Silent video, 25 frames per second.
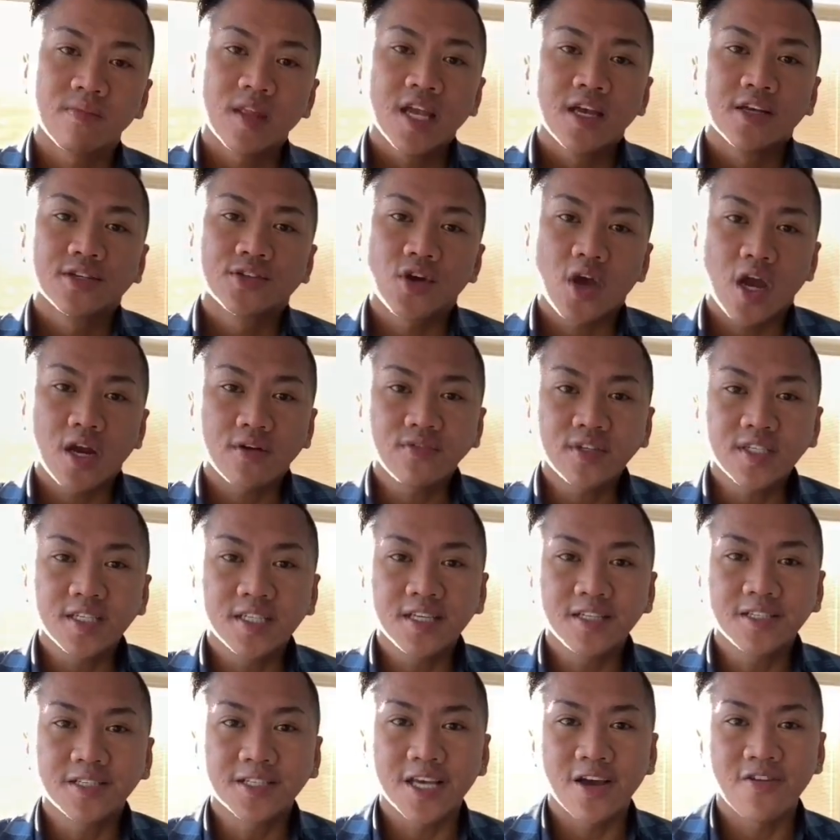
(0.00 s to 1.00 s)
So ever
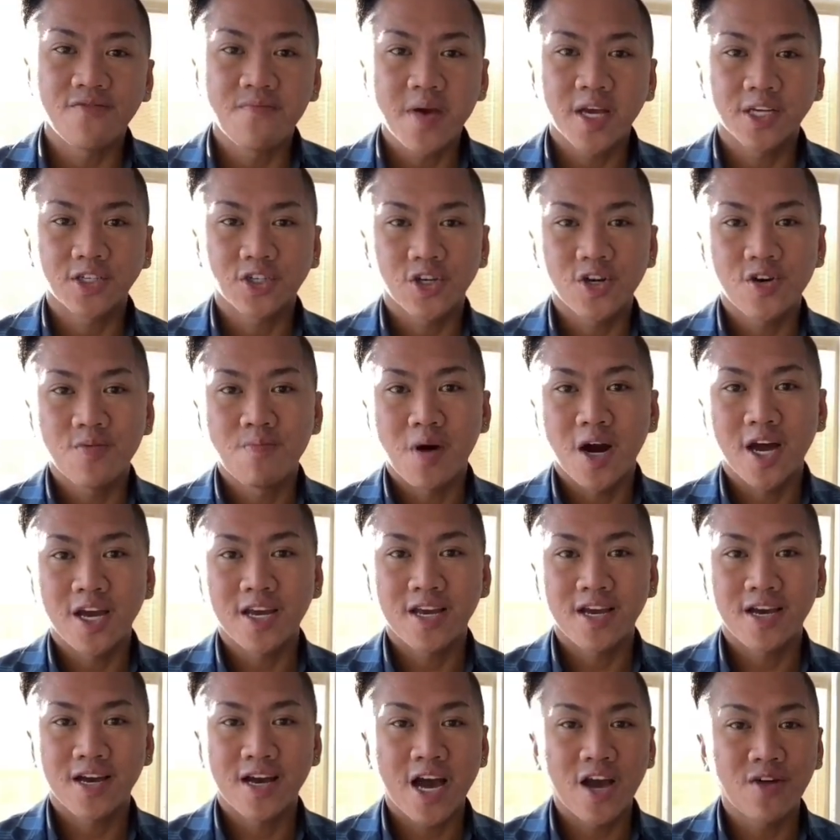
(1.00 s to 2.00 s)
since I've met
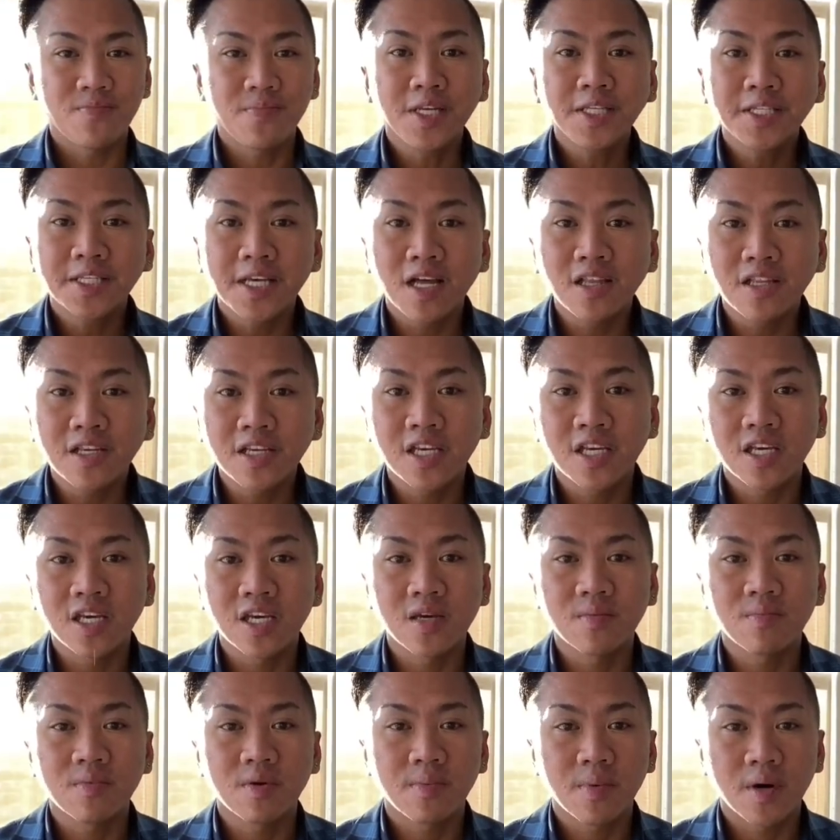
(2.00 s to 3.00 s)
Jeremiah, I've been telling
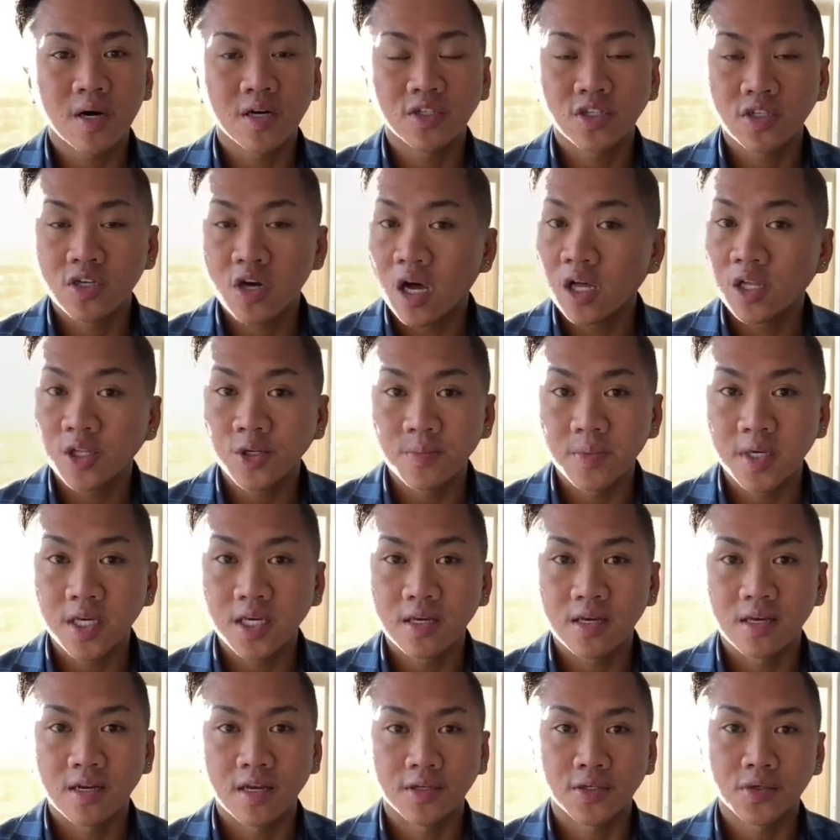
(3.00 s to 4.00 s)
him about Jollibee
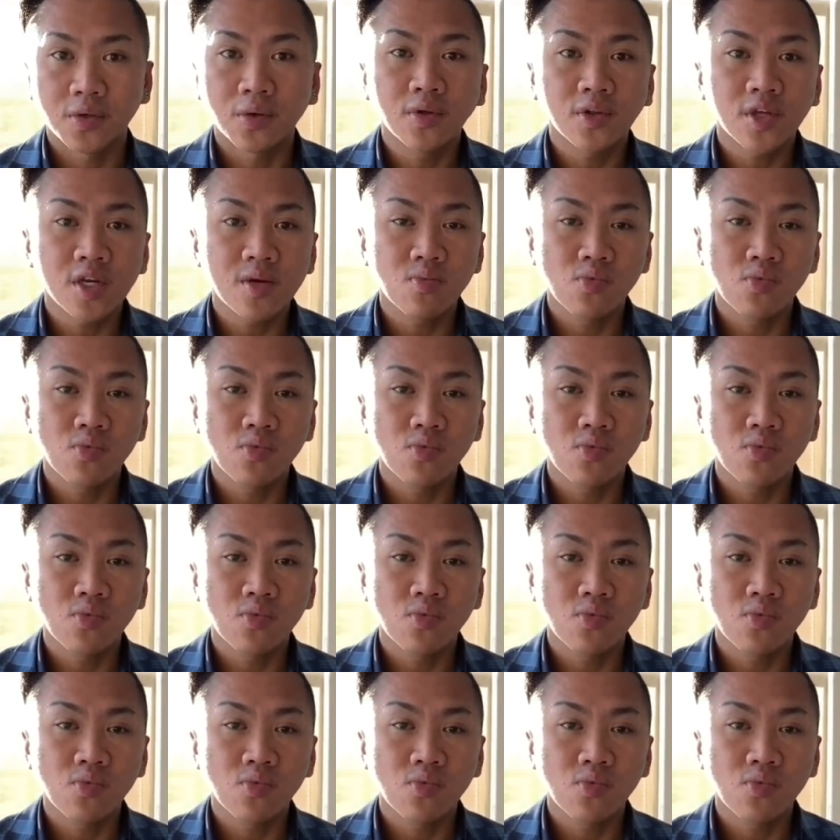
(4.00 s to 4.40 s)
and I told him